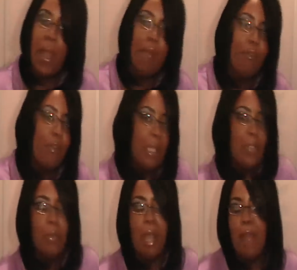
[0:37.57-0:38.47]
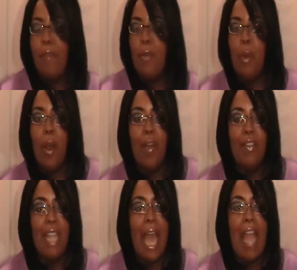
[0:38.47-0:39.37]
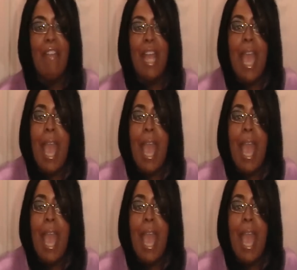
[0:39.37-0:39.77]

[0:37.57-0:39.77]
I have friends from every walk of life,